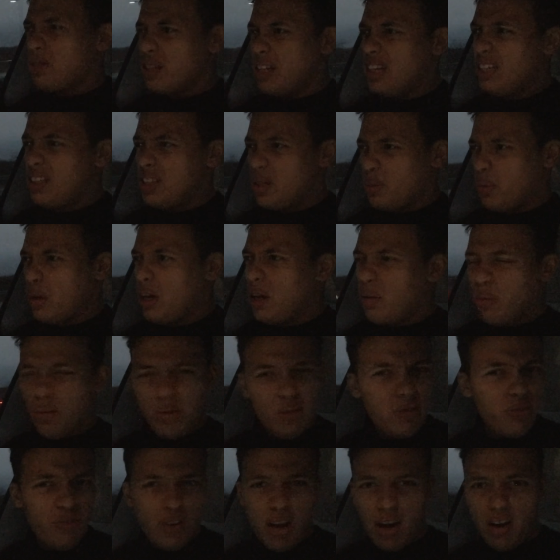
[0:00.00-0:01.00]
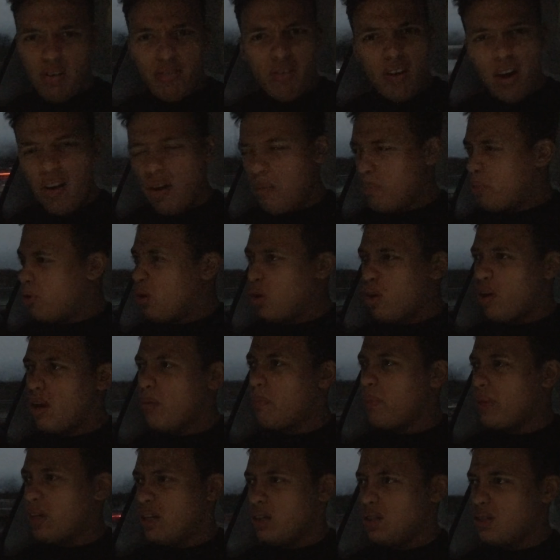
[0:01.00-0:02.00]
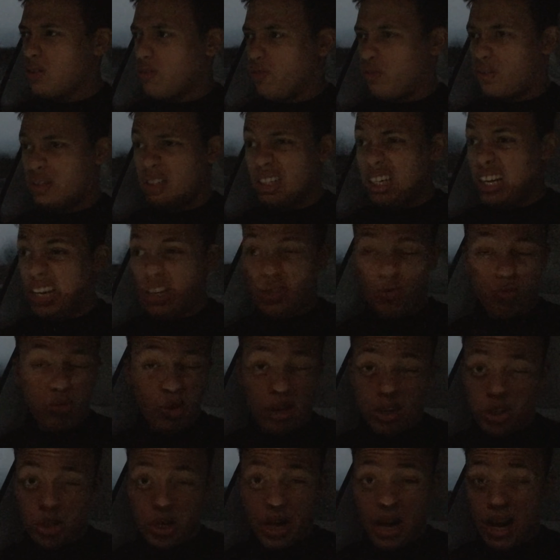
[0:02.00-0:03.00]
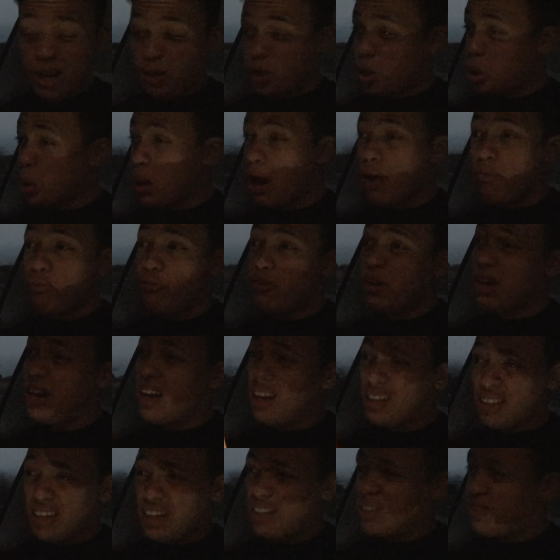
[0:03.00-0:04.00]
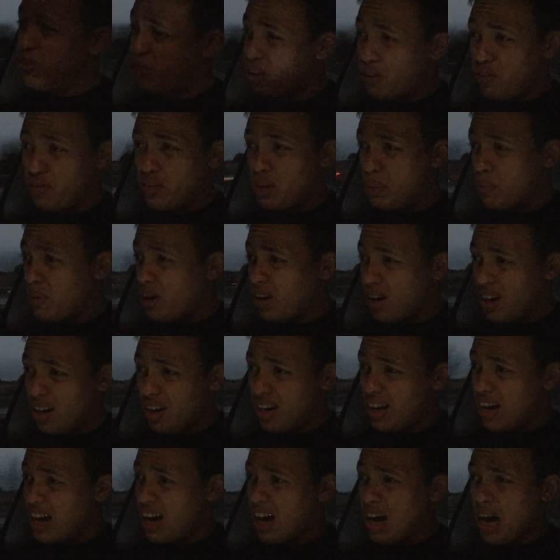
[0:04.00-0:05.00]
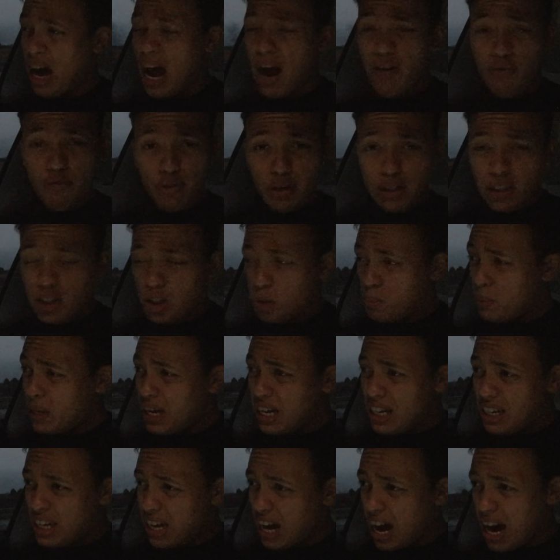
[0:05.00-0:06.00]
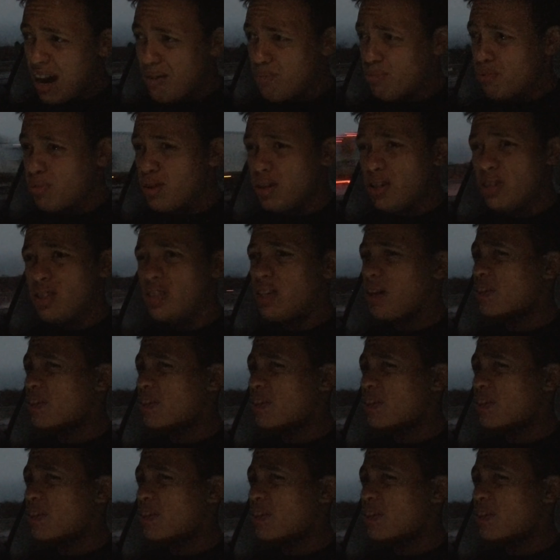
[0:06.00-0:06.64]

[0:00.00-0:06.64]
into it was very, very boring because obviously it's rush hour traffic, there's 50-mile-an-hour average speed cameras, so